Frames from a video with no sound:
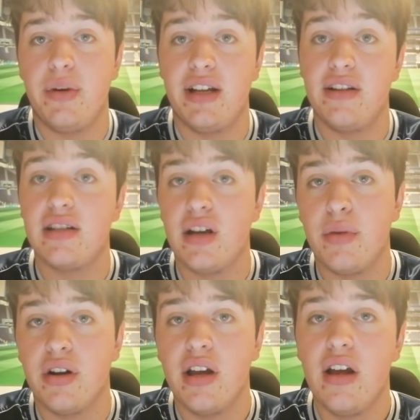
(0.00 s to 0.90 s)
doing it in the
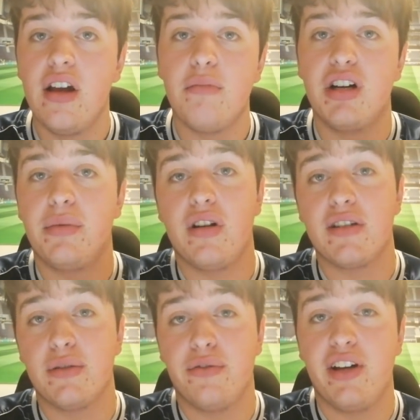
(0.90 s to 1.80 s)
summer, but it would
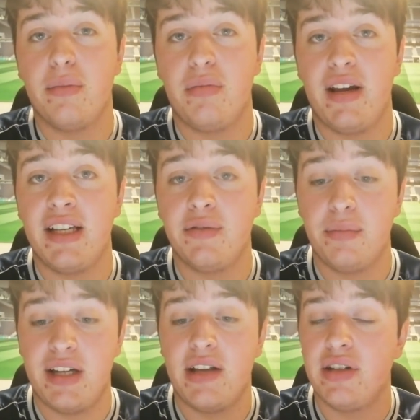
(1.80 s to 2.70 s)
also free up a place for
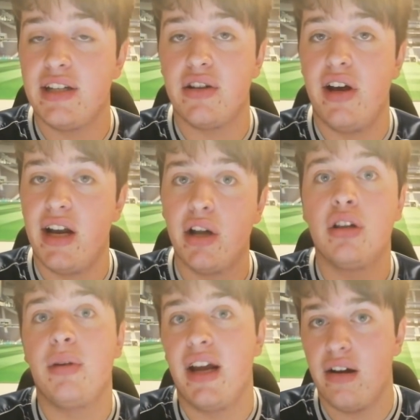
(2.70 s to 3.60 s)
potentially to sign
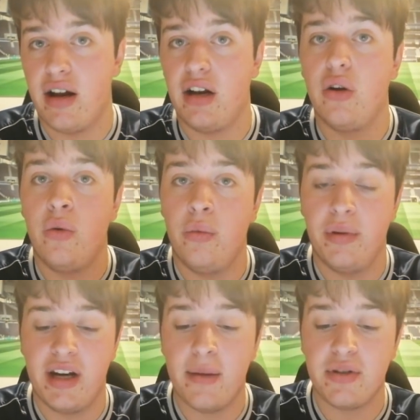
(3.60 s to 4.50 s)
another player on a loan
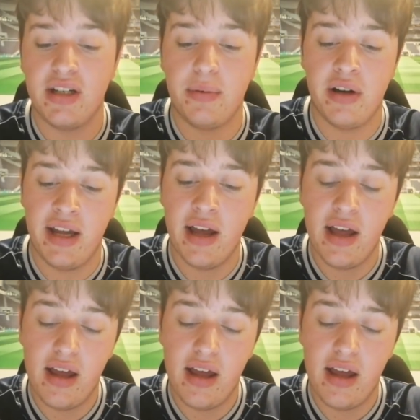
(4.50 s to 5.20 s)
with an option to buy.